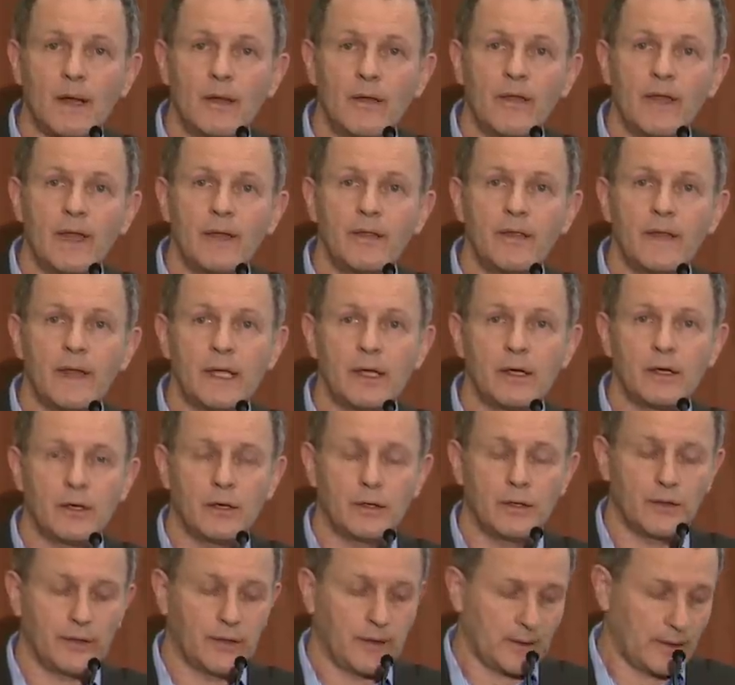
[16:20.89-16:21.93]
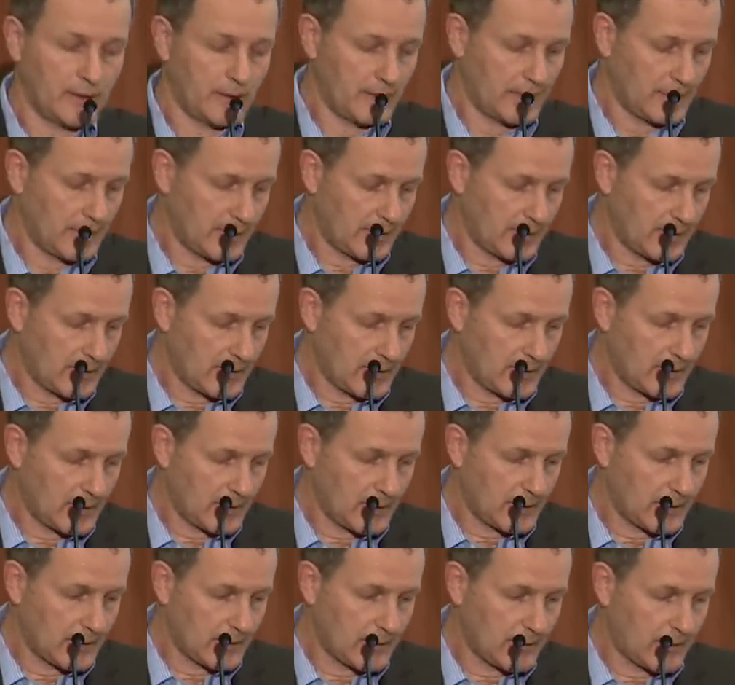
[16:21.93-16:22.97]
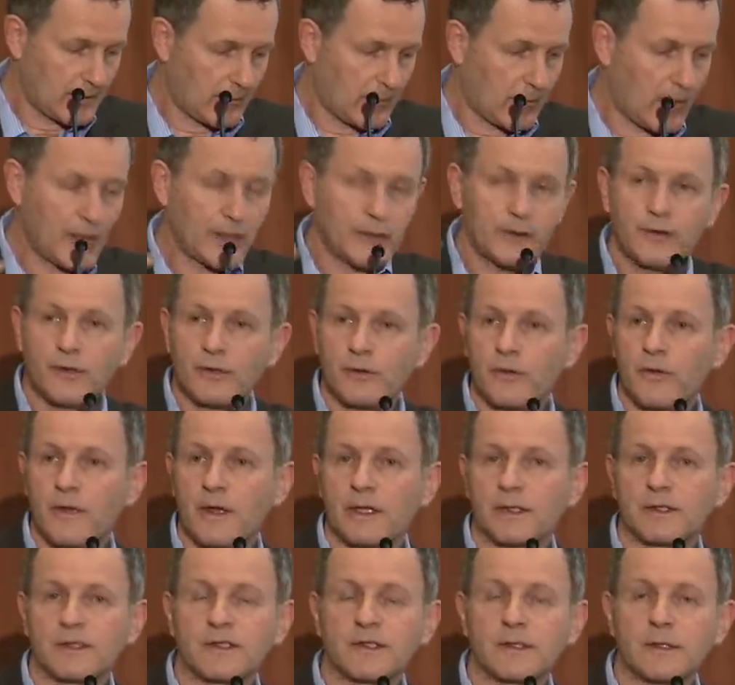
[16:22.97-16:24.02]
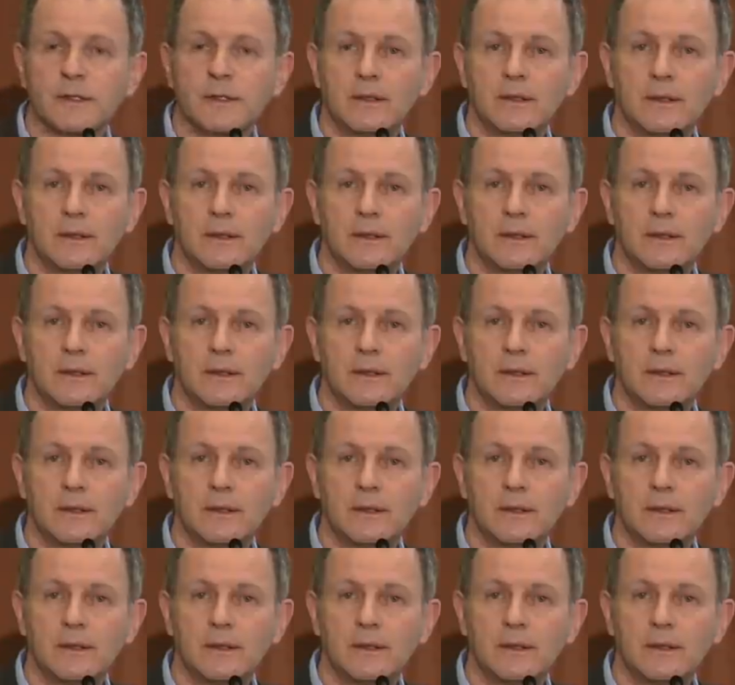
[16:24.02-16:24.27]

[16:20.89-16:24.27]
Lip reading: that they could monitor this,